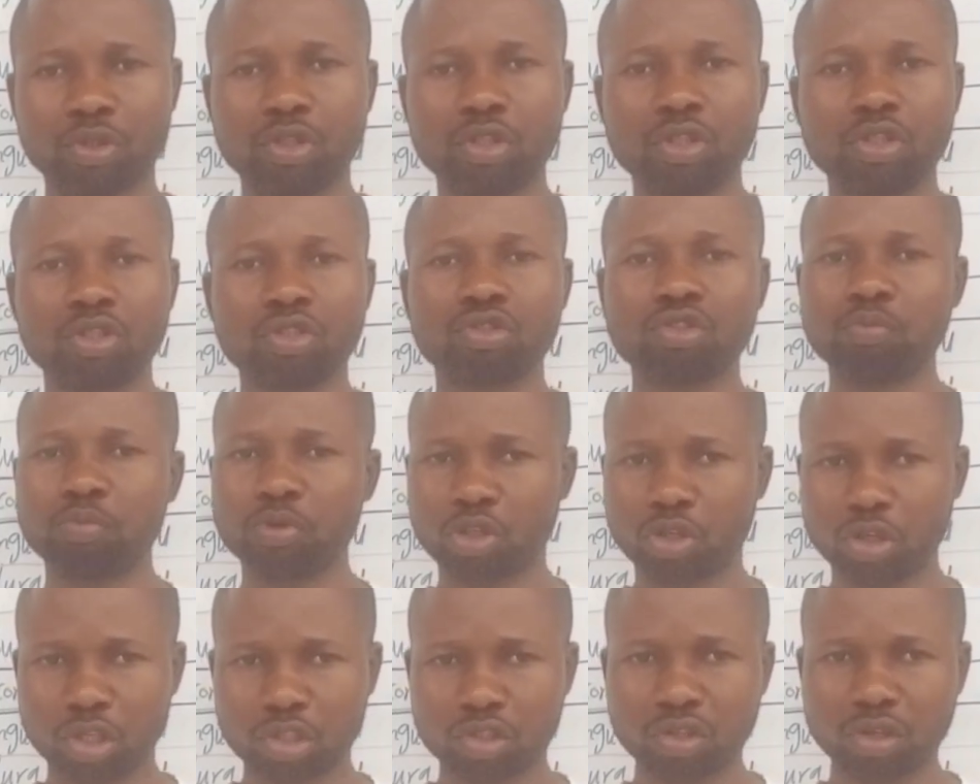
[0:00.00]
So
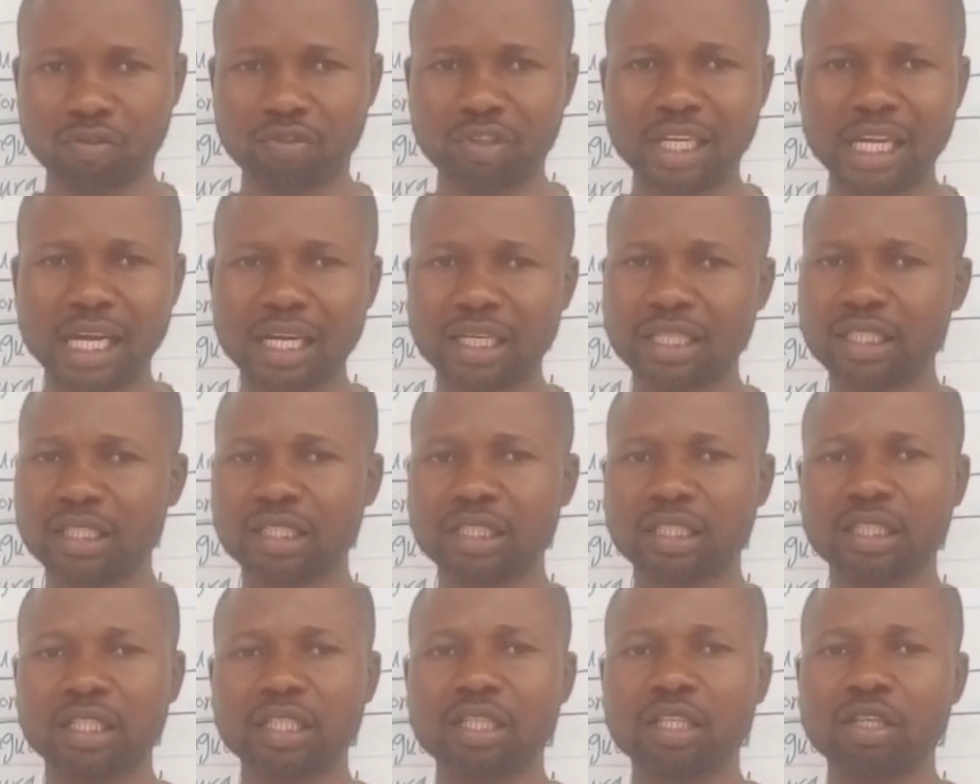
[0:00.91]
because of that,
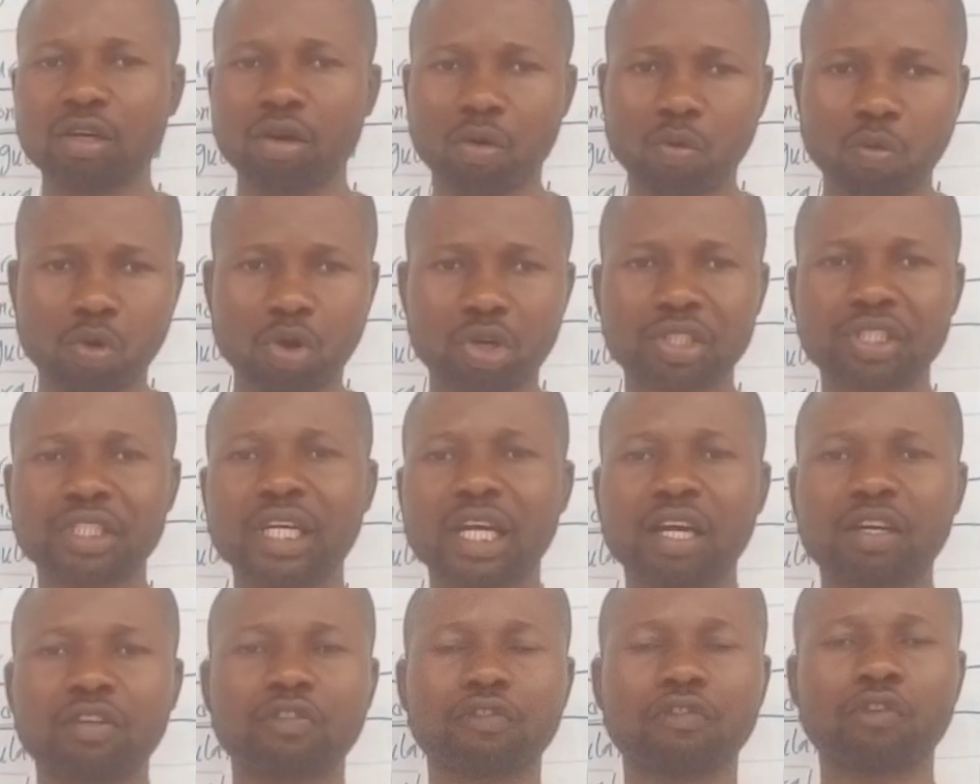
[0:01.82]
watch out
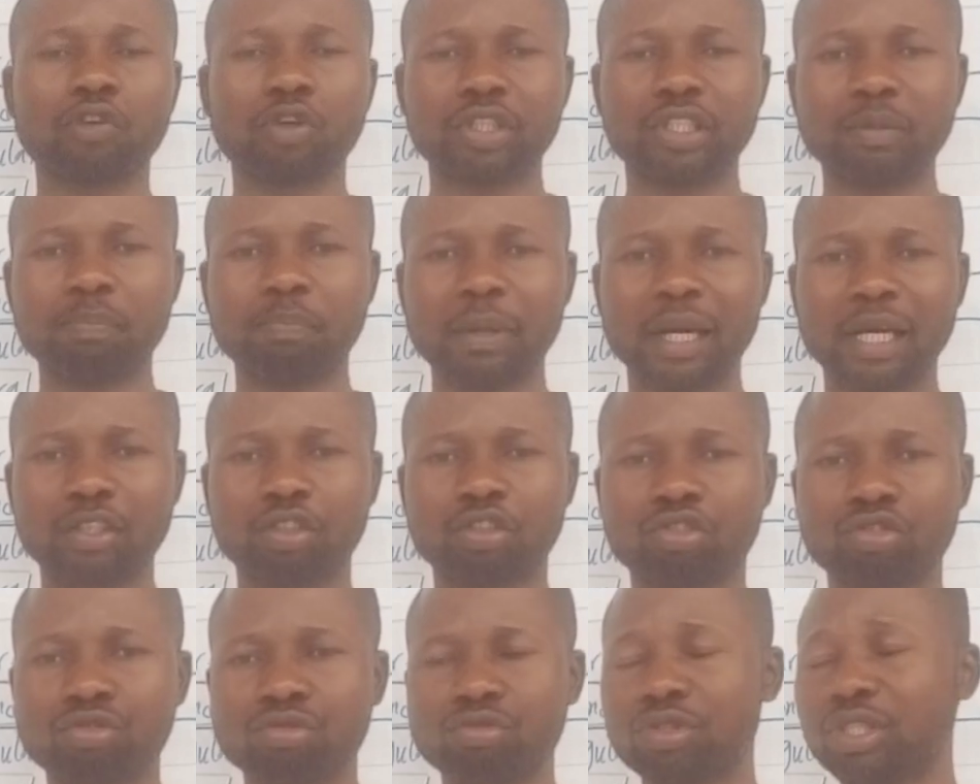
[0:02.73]
for the part
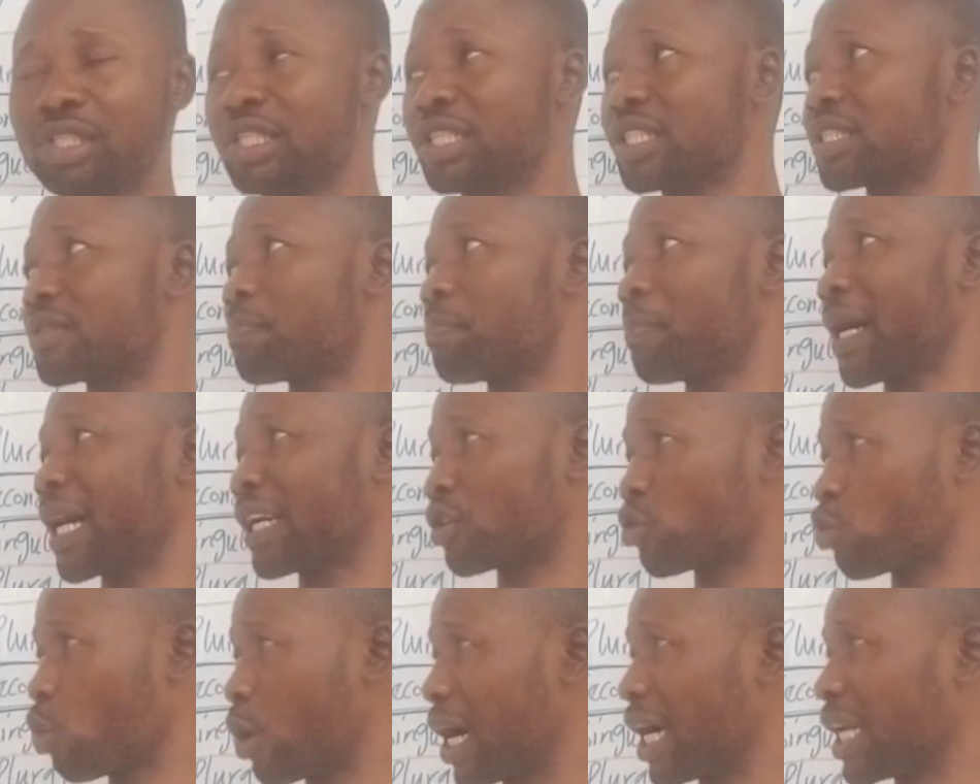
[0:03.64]
2. This part
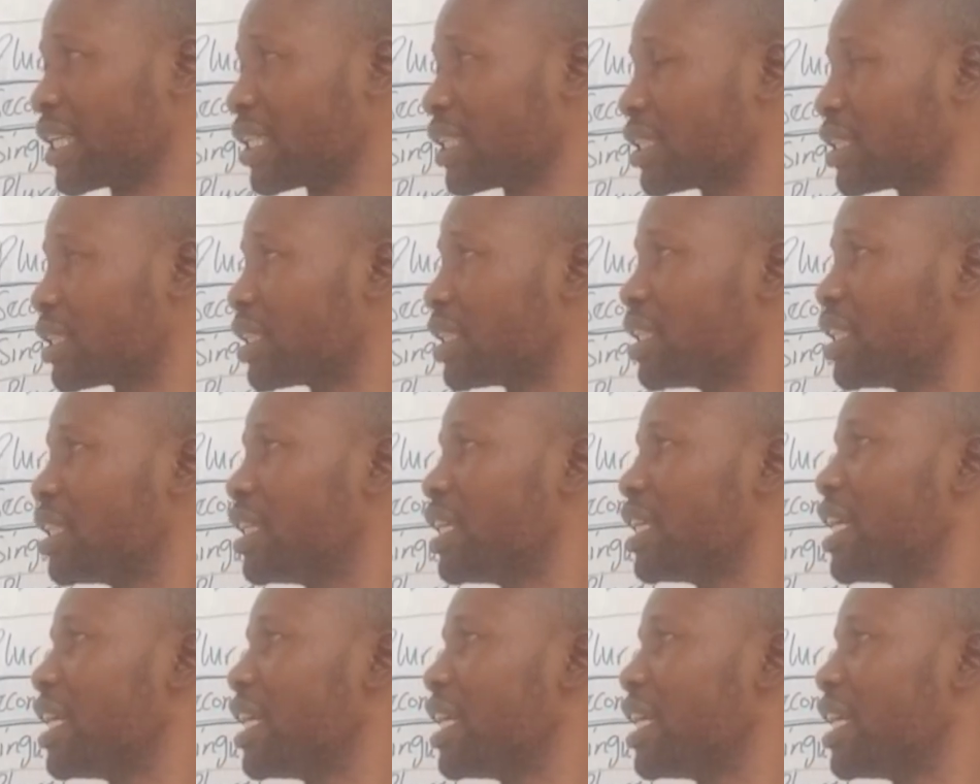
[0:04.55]
1